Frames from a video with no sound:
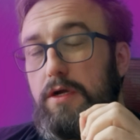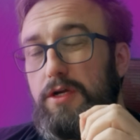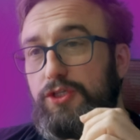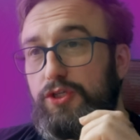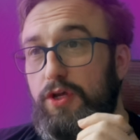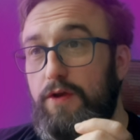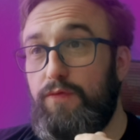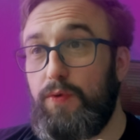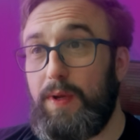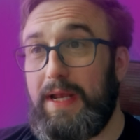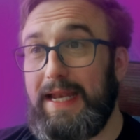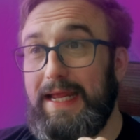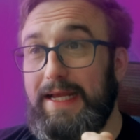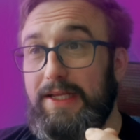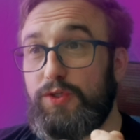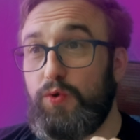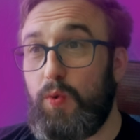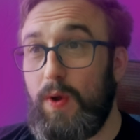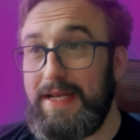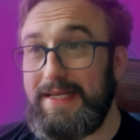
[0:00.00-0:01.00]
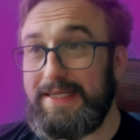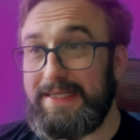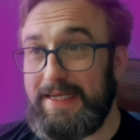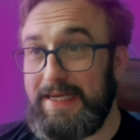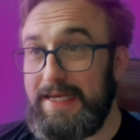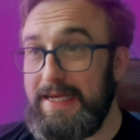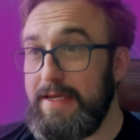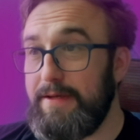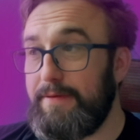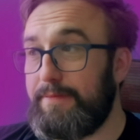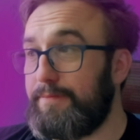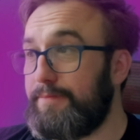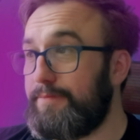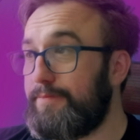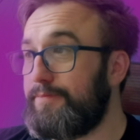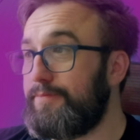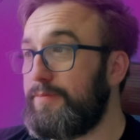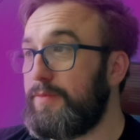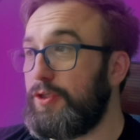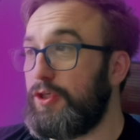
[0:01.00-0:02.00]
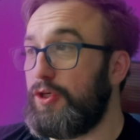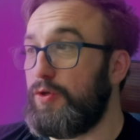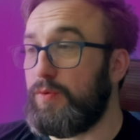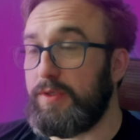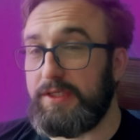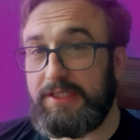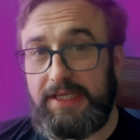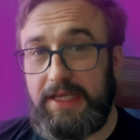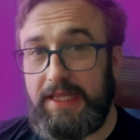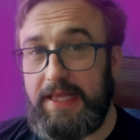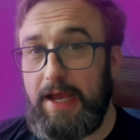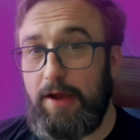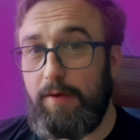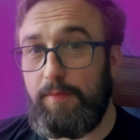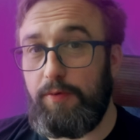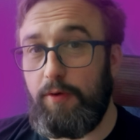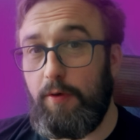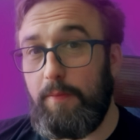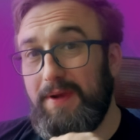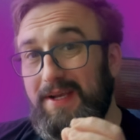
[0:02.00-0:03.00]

So if we click 20, you will see the output